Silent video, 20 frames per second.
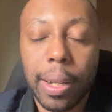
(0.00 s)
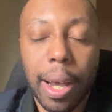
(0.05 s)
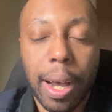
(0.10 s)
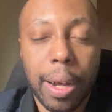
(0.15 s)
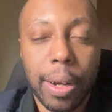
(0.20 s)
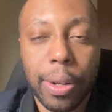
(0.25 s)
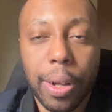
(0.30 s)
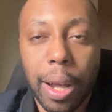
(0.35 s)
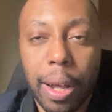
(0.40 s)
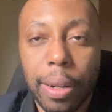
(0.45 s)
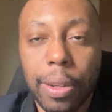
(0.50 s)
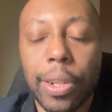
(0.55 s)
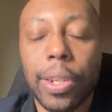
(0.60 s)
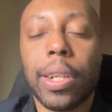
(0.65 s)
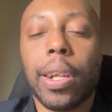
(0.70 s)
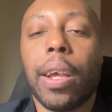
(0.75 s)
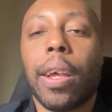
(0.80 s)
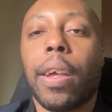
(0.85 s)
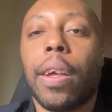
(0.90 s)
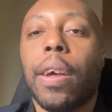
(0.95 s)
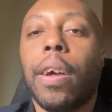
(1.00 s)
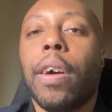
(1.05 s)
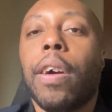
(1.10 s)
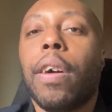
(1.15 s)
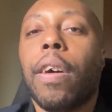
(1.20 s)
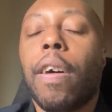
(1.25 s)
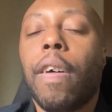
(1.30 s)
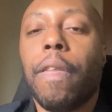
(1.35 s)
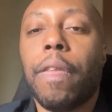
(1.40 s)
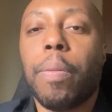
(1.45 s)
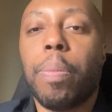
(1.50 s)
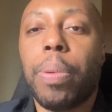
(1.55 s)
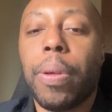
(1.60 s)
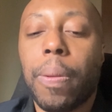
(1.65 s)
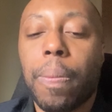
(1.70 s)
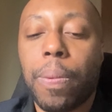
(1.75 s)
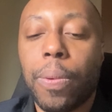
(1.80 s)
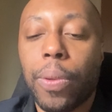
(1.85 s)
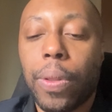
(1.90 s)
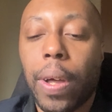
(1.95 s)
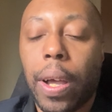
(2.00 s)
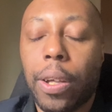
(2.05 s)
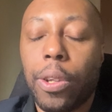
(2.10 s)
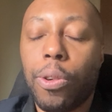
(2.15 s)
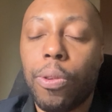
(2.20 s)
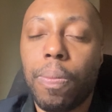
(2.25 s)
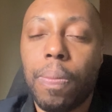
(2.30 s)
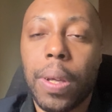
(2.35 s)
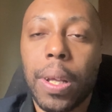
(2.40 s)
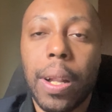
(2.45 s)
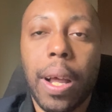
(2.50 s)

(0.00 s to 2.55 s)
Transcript: I'll, I'll say, of the people that you meet.